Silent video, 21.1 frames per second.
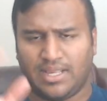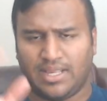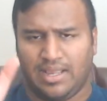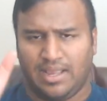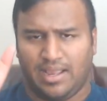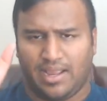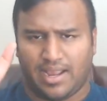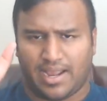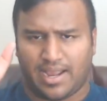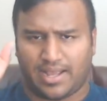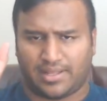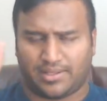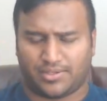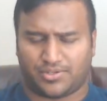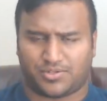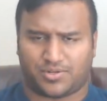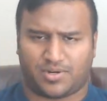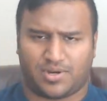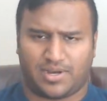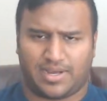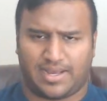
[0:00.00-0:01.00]
and the
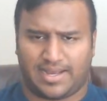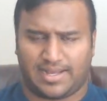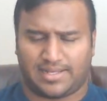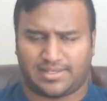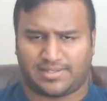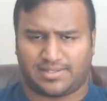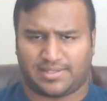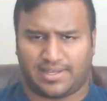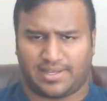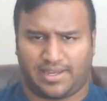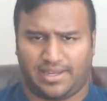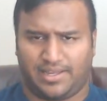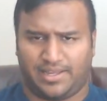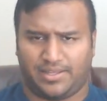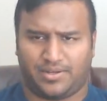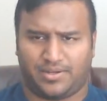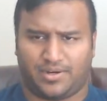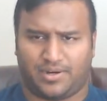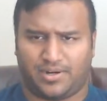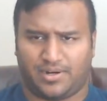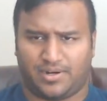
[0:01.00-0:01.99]
Straw Hats like
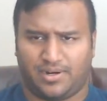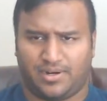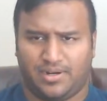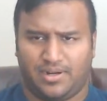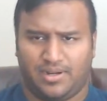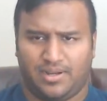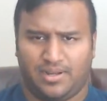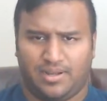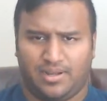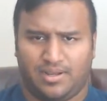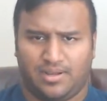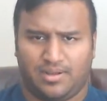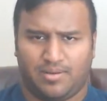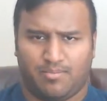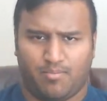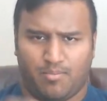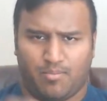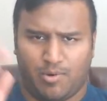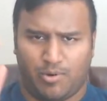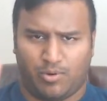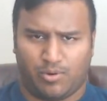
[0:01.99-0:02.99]
either
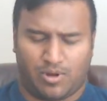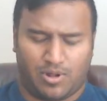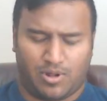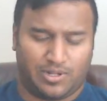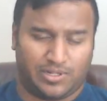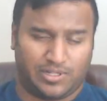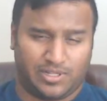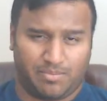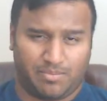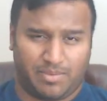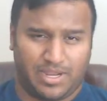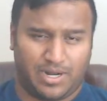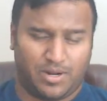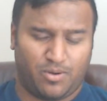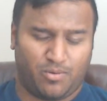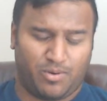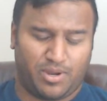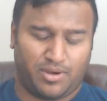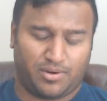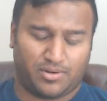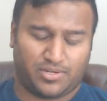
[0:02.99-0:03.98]
all of them get
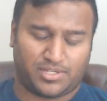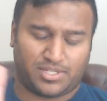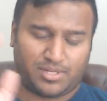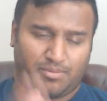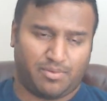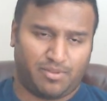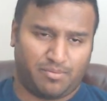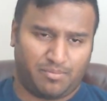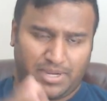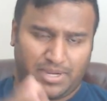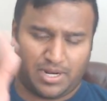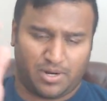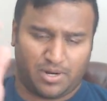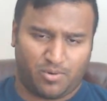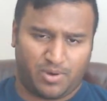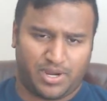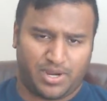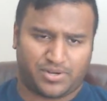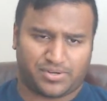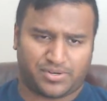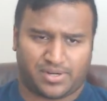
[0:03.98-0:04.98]
away or some of them get away
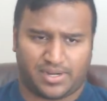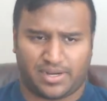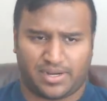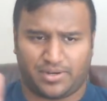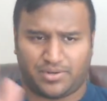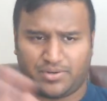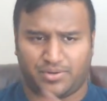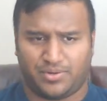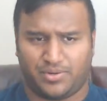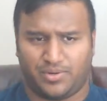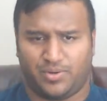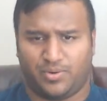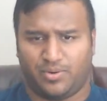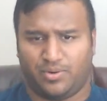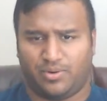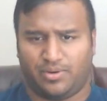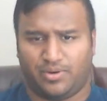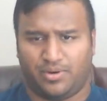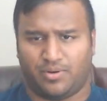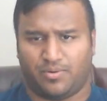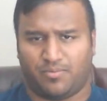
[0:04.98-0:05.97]
trying
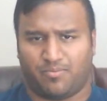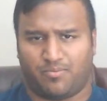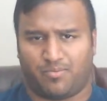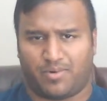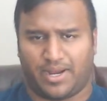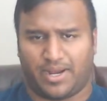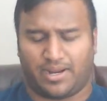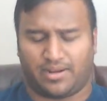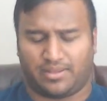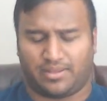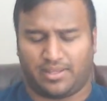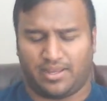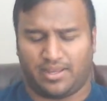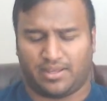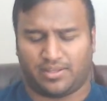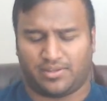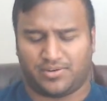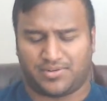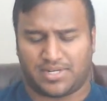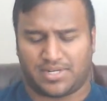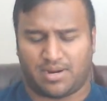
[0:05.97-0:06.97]
to break the
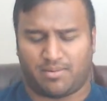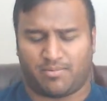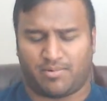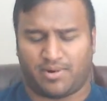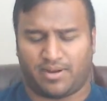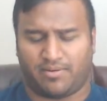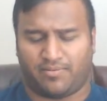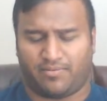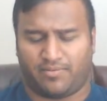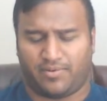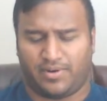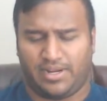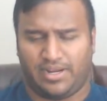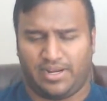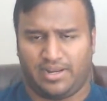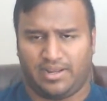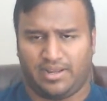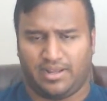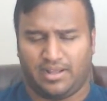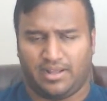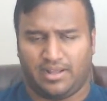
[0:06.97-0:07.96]
other samurai
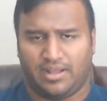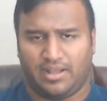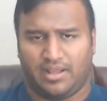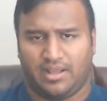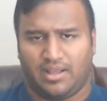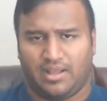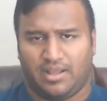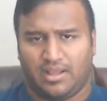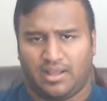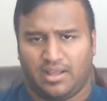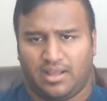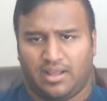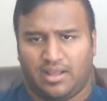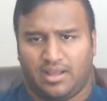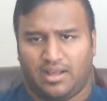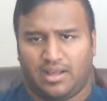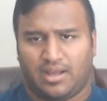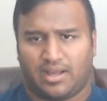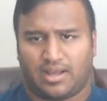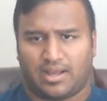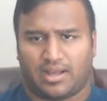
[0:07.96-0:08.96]
free.
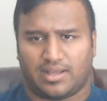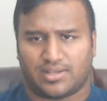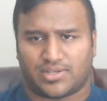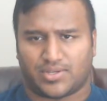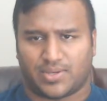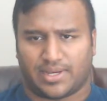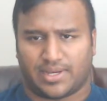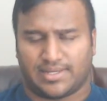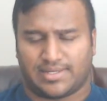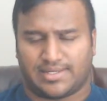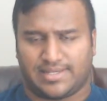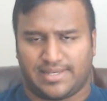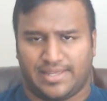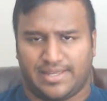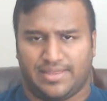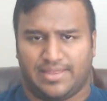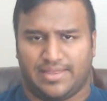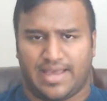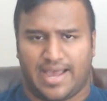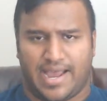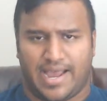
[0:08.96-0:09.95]
So I could see
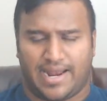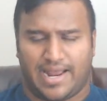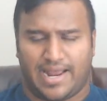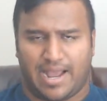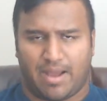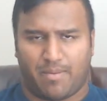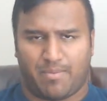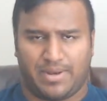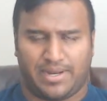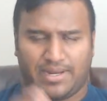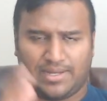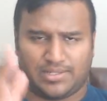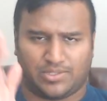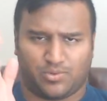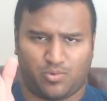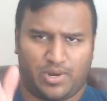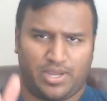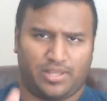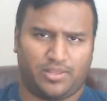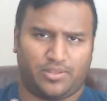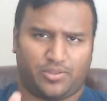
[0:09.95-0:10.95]
that happening as a
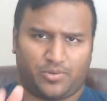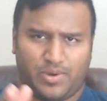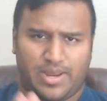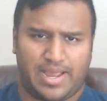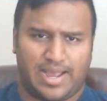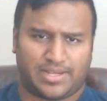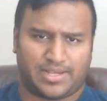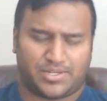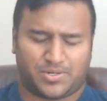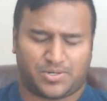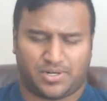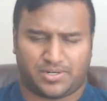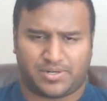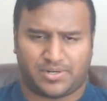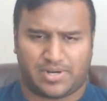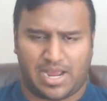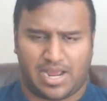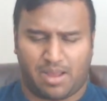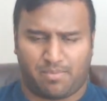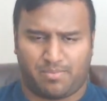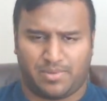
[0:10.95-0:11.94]
way the 3 act structure
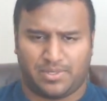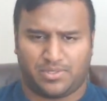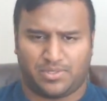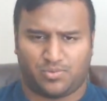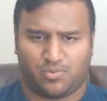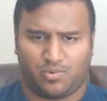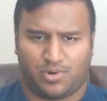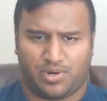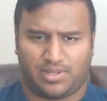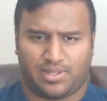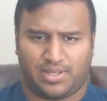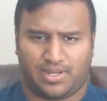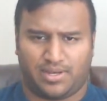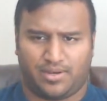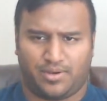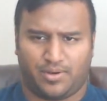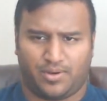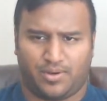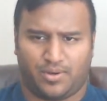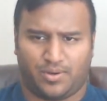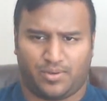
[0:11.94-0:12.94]
happens, where then
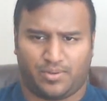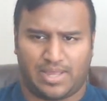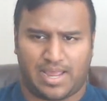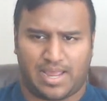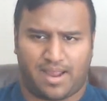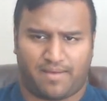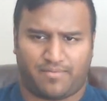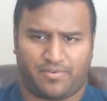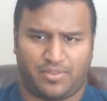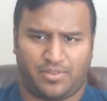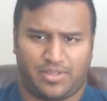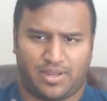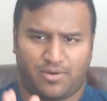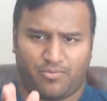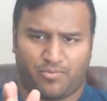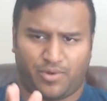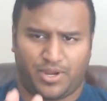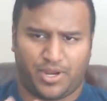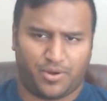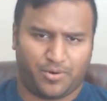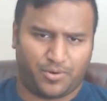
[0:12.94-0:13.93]
they have to then
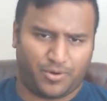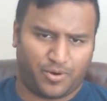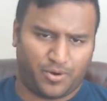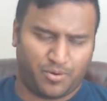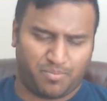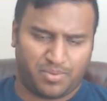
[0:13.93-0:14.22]
regroup,